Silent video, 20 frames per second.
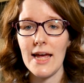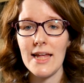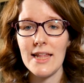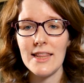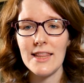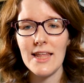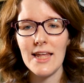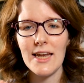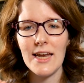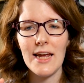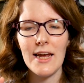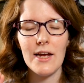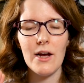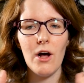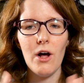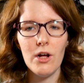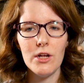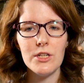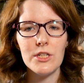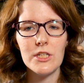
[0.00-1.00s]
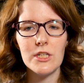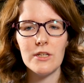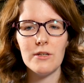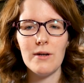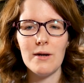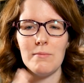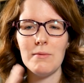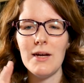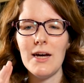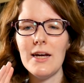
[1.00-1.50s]
And then I also,
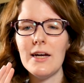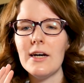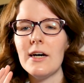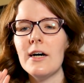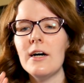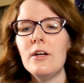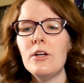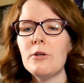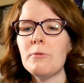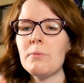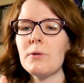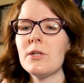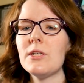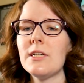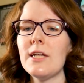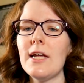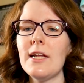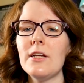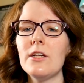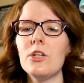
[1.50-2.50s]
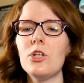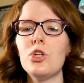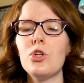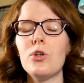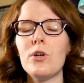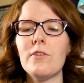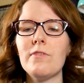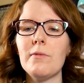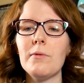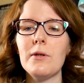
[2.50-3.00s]
I'm not 100%
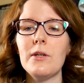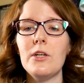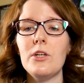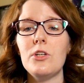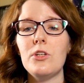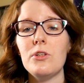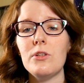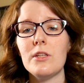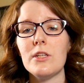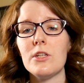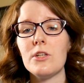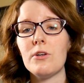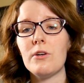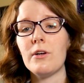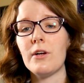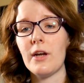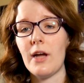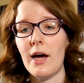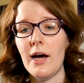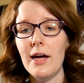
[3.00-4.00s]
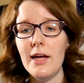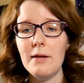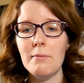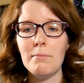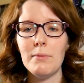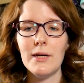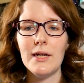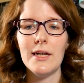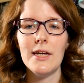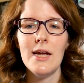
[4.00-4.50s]
sure if I'm gonna do this or
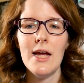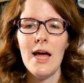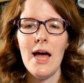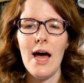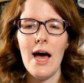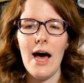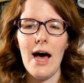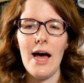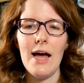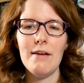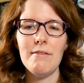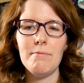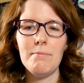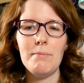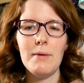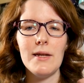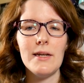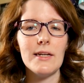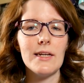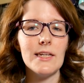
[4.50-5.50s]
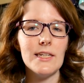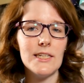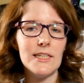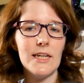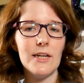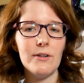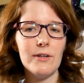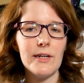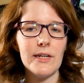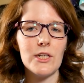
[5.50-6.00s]
not, but I've been
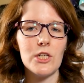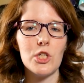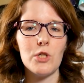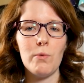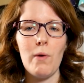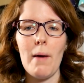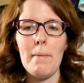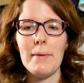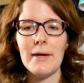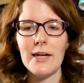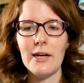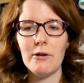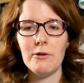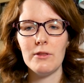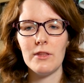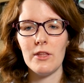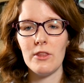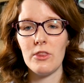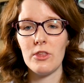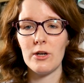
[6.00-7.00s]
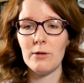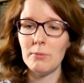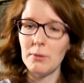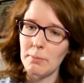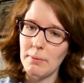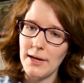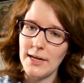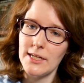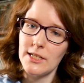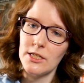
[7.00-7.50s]
considering swapping out the thermal
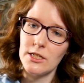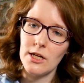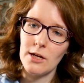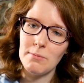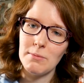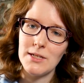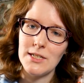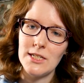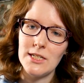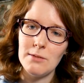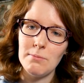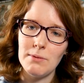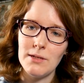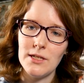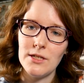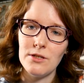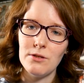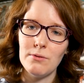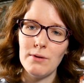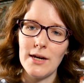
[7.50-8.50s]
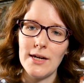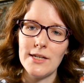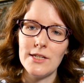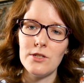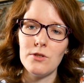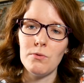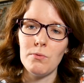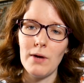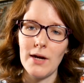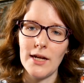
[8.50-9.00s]
paste on my CPU
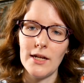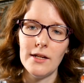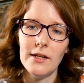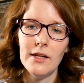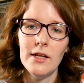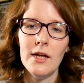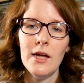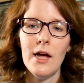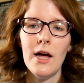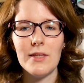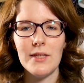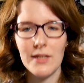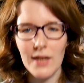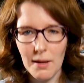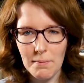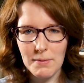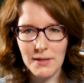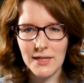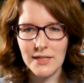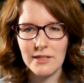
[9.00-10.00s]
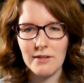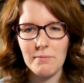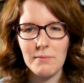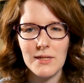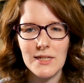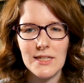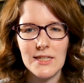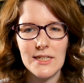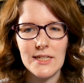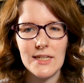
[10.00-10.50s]
as well. Not because I've
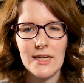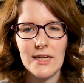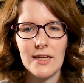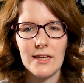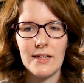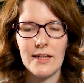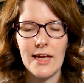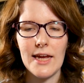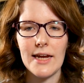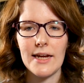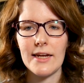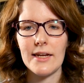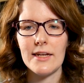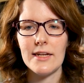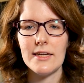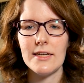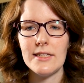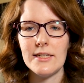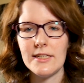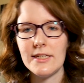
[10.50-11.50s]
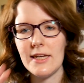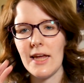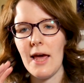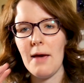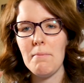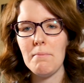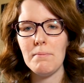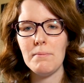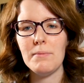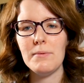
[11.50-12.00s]
been seeing like
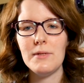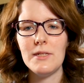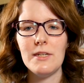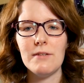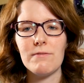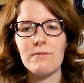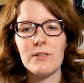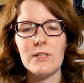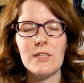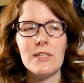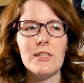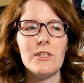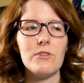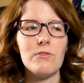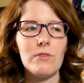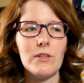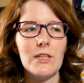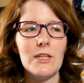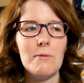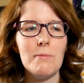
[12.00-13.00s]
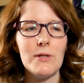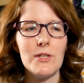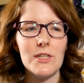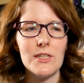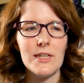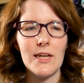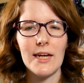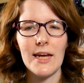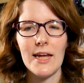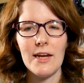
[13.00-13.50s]
temp differences really, but
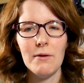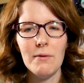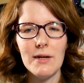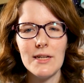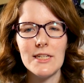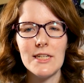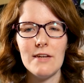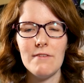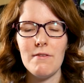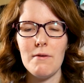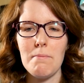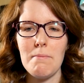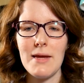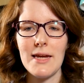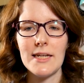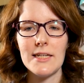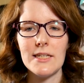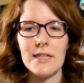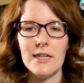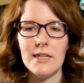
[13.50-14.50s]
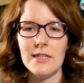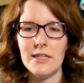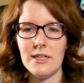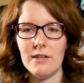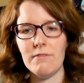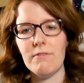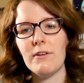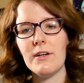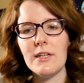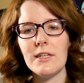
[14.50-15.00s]
just I kind of want to see if it makes a
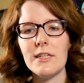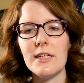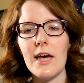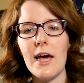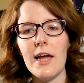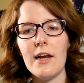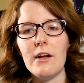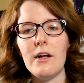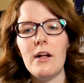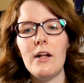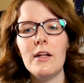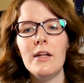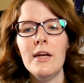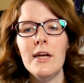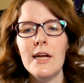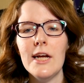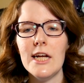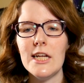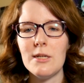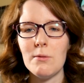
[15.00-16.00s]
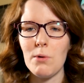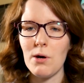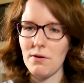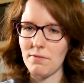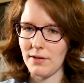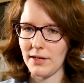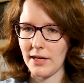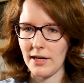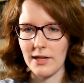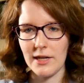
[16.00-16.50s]
difference at all. It's more
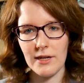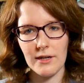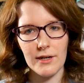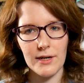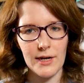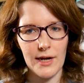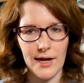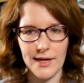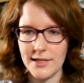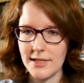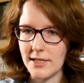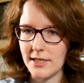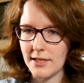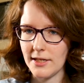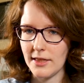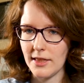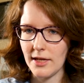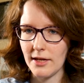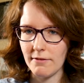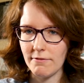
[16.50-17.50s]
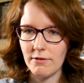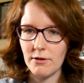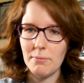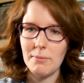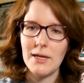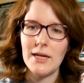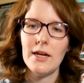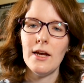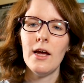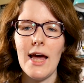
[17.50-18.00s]
of like a curiosity thing for
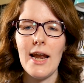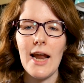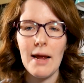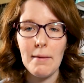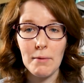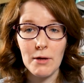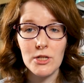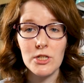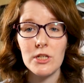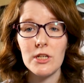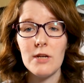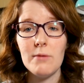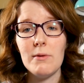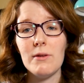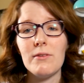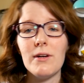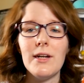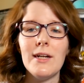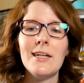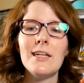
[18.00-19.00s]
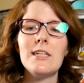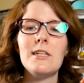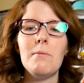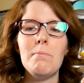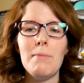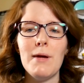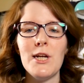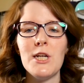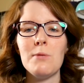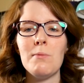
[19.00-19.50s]
me. And I'm also going to be running
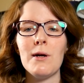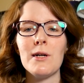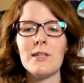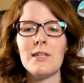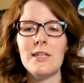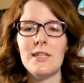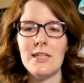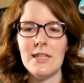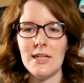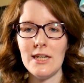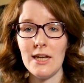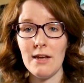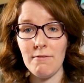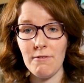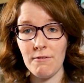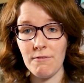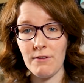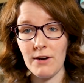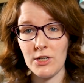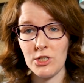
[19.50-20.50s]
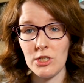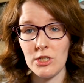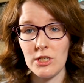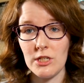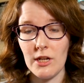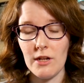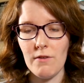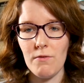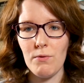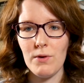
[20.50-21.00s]
some benchmarks to see if a fresh
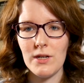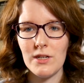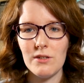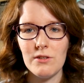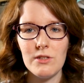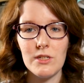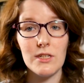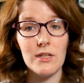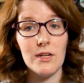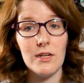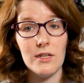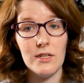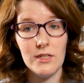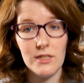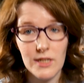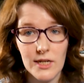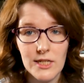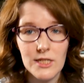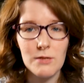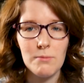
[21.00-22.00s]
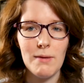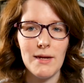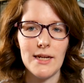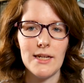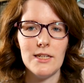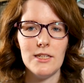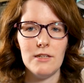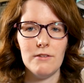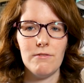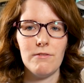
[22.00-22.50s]
install of Windows does make
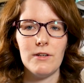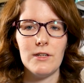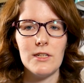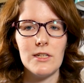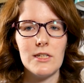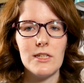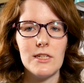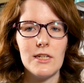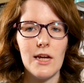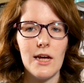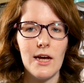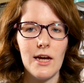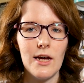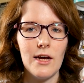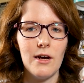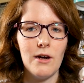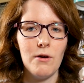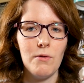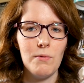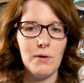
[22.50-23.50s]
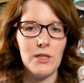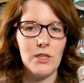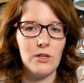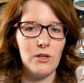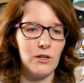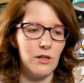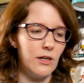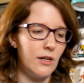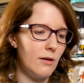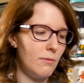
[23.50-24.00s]
a difference uh, with
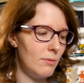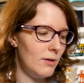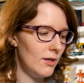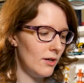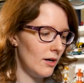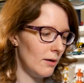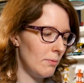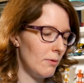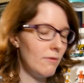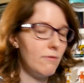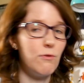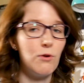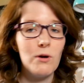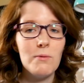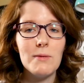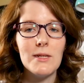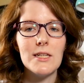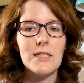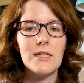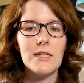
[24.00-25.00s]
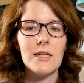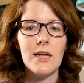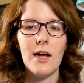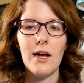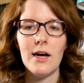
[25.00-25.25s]
your computer performance.